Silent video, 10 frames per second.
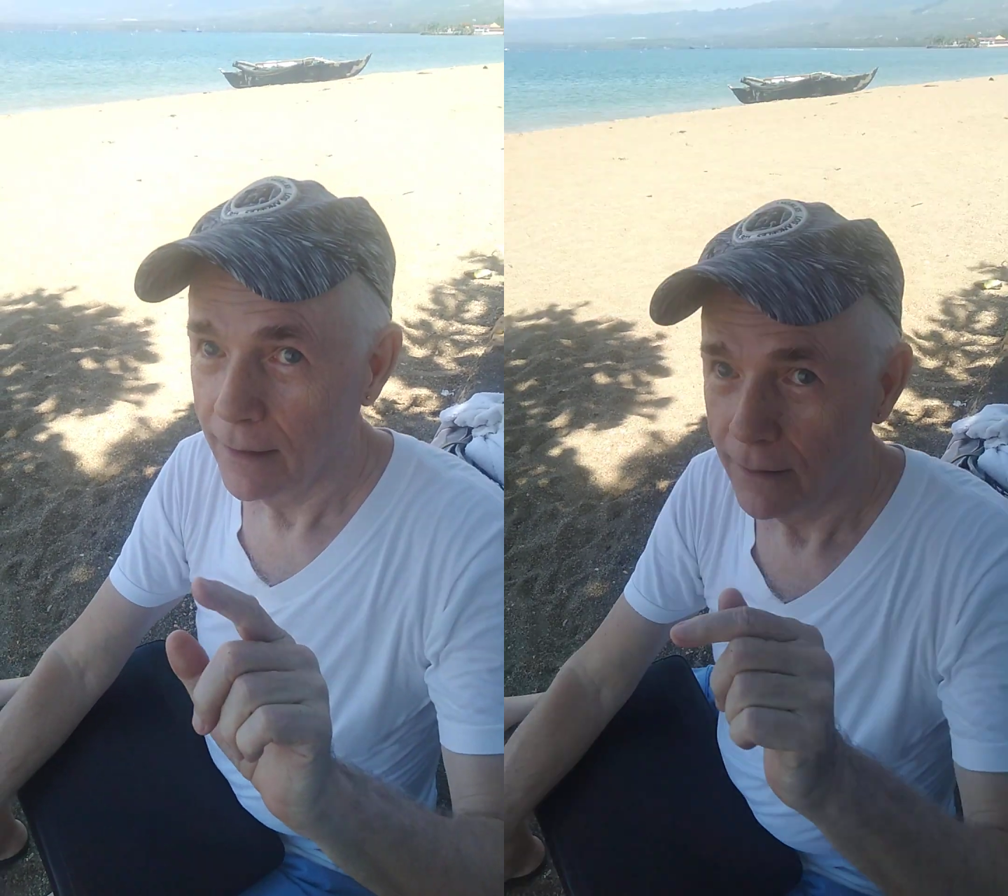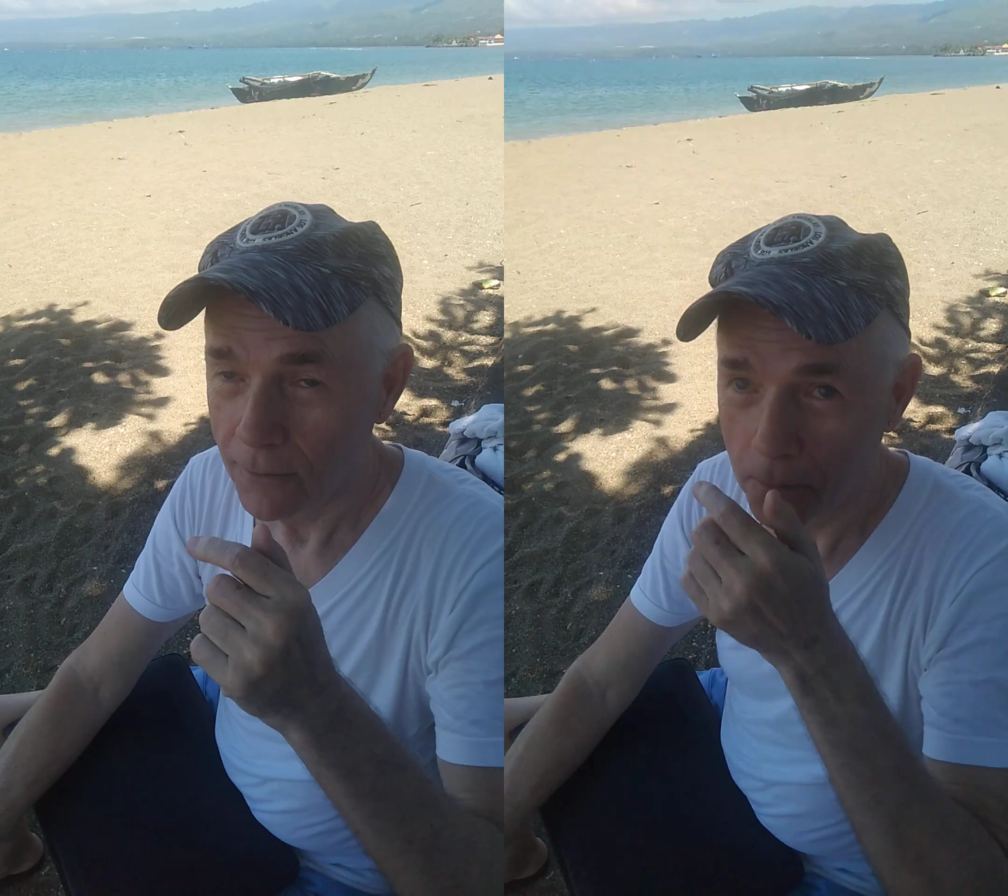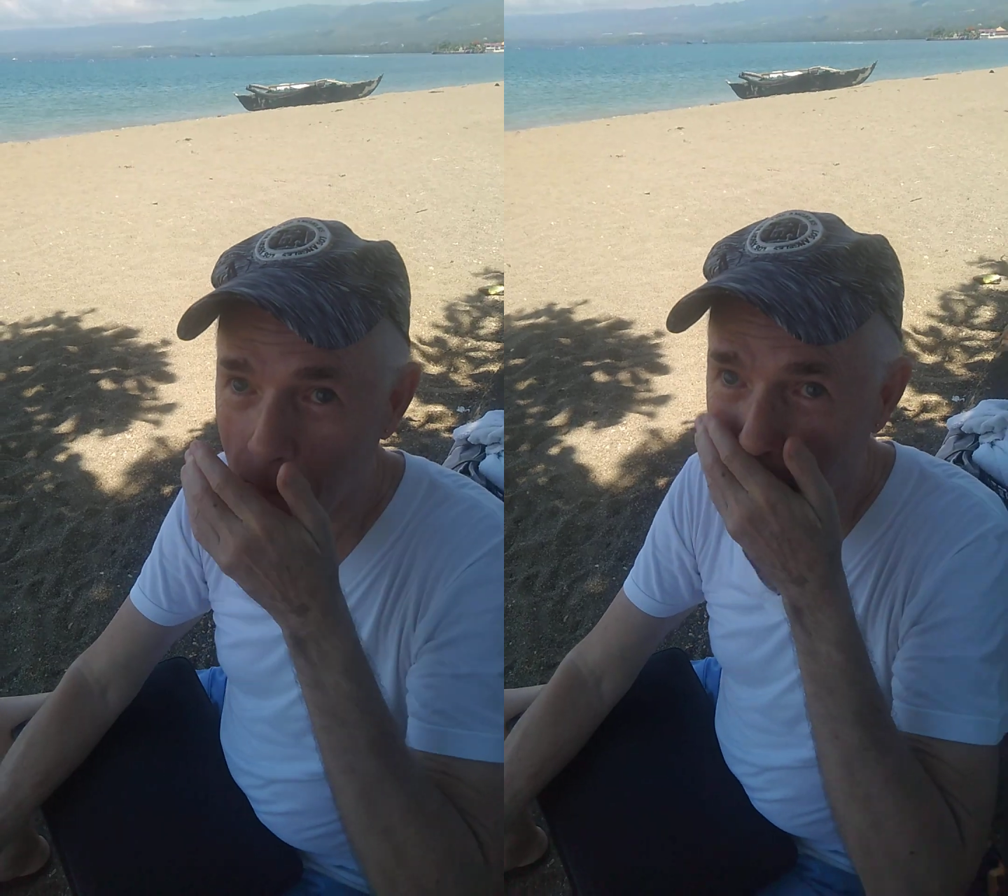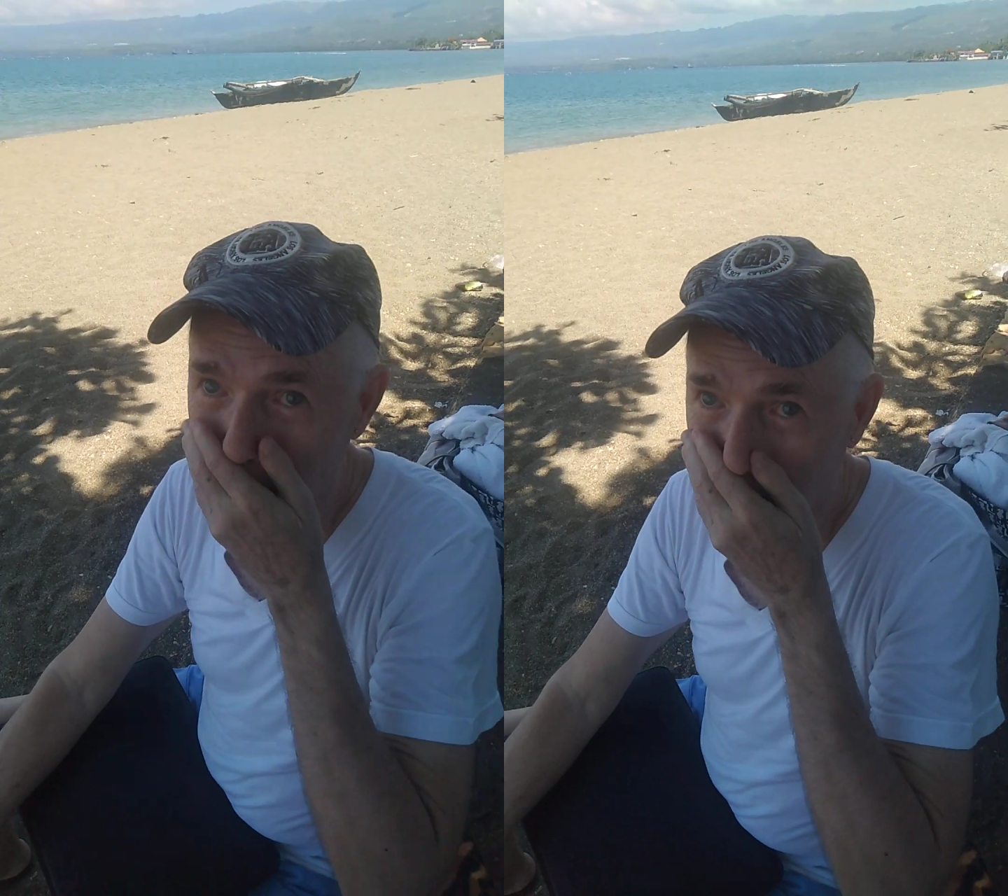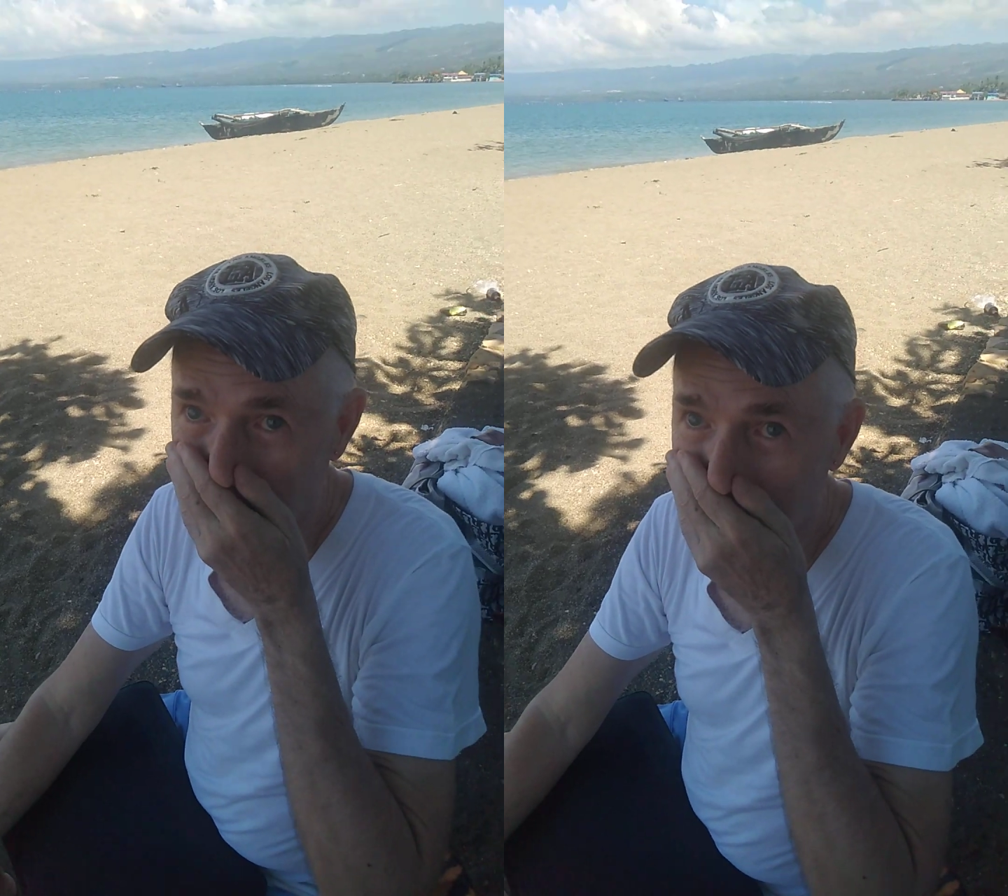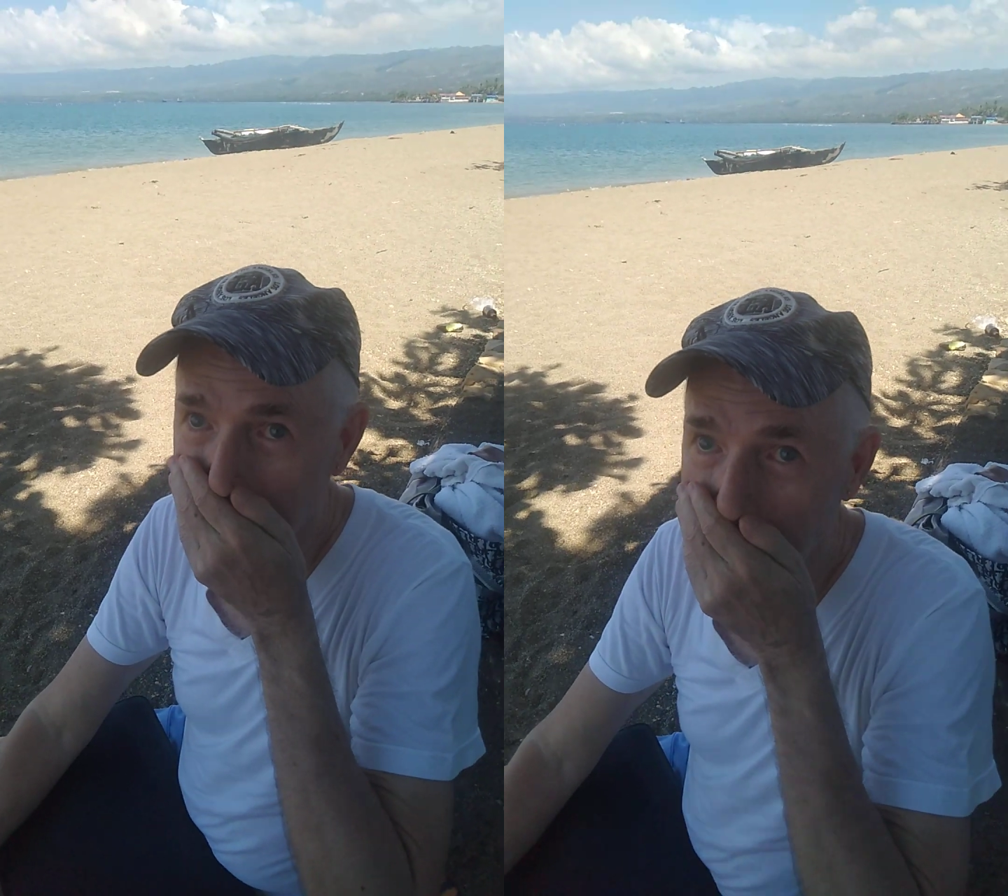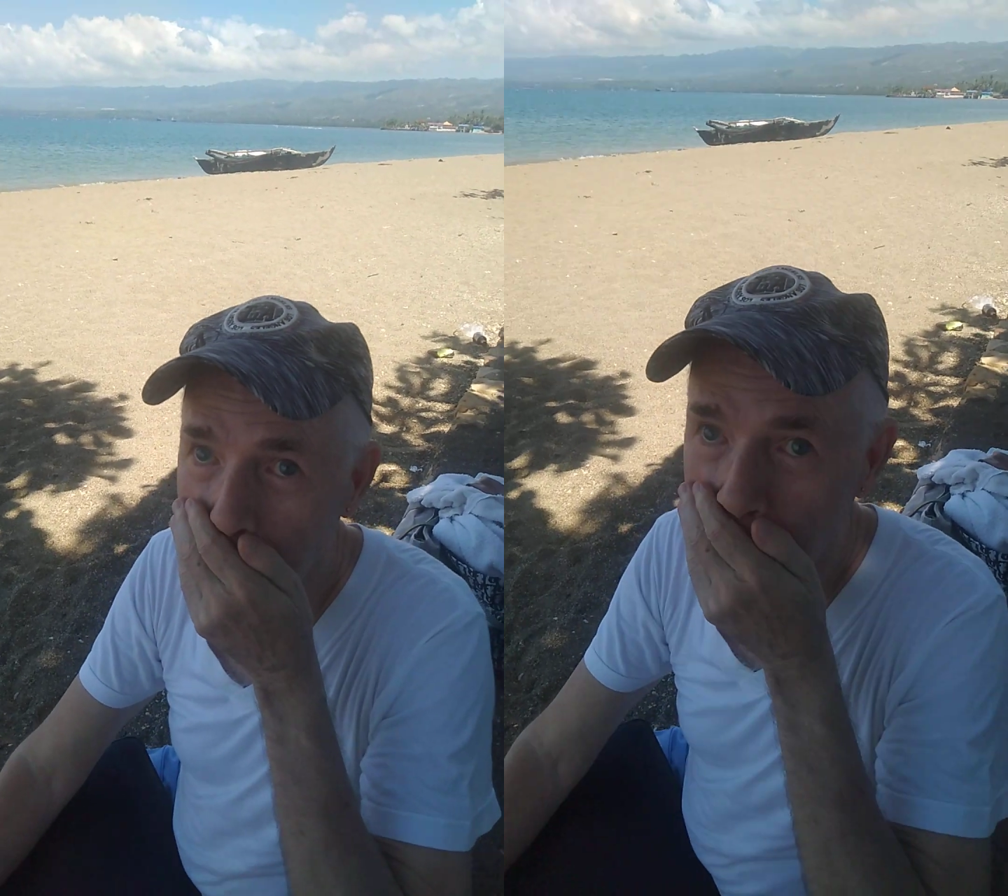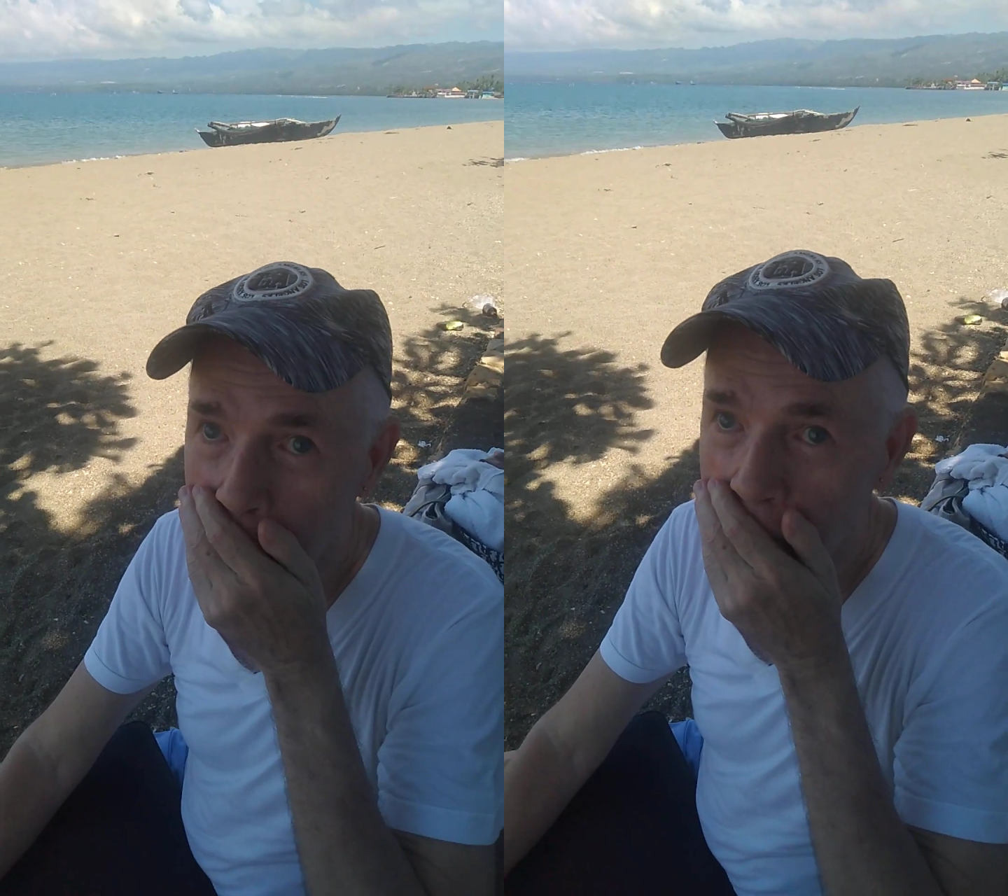and you said something is
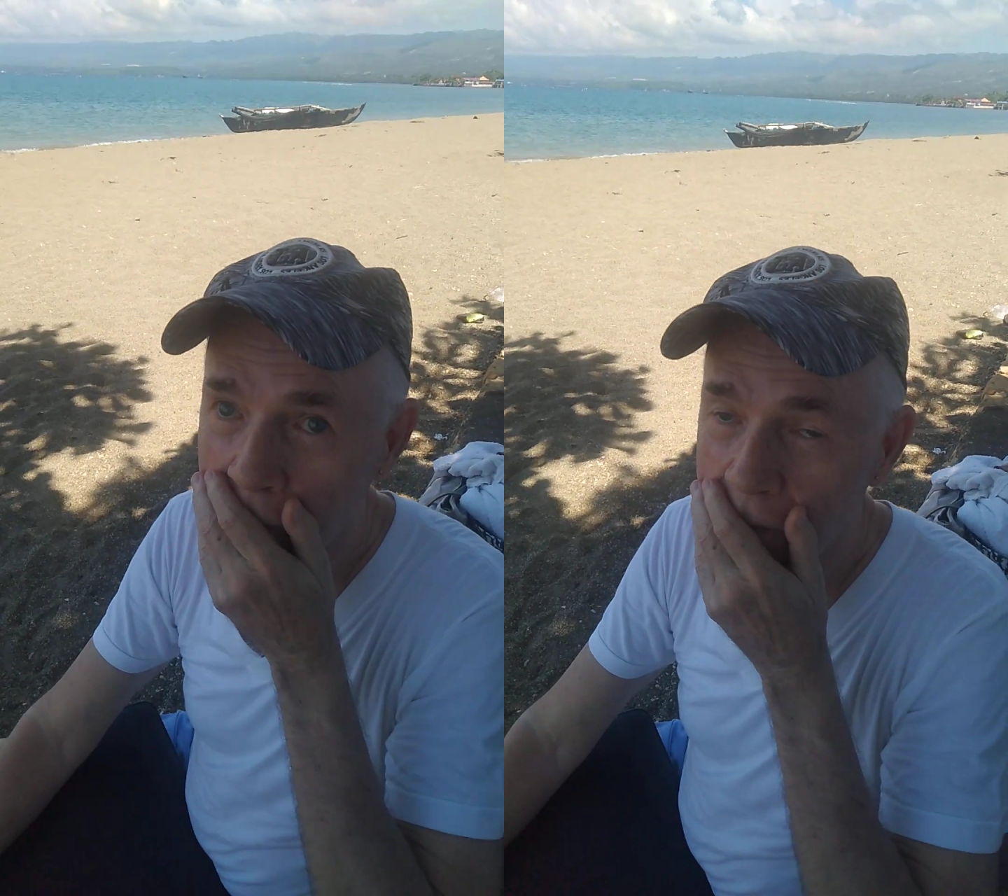missing